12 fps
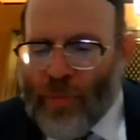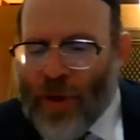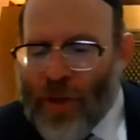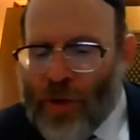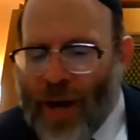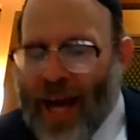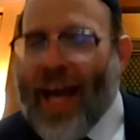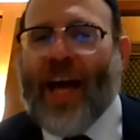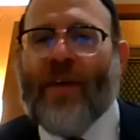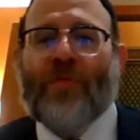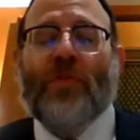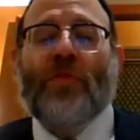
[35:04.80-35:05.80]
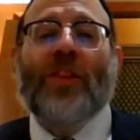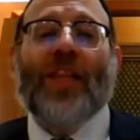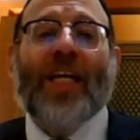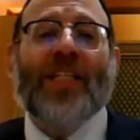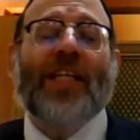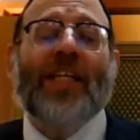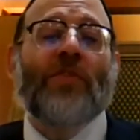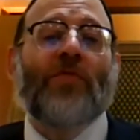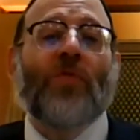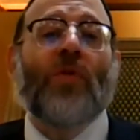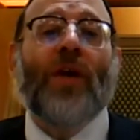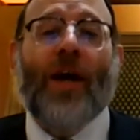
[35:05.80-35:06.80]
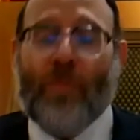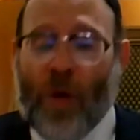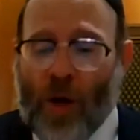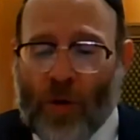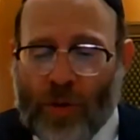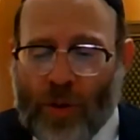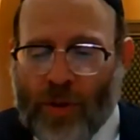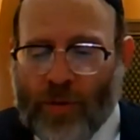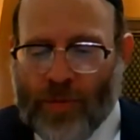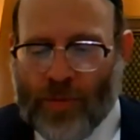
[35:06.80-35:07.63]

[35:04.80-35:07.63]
when you have less than 4 amot,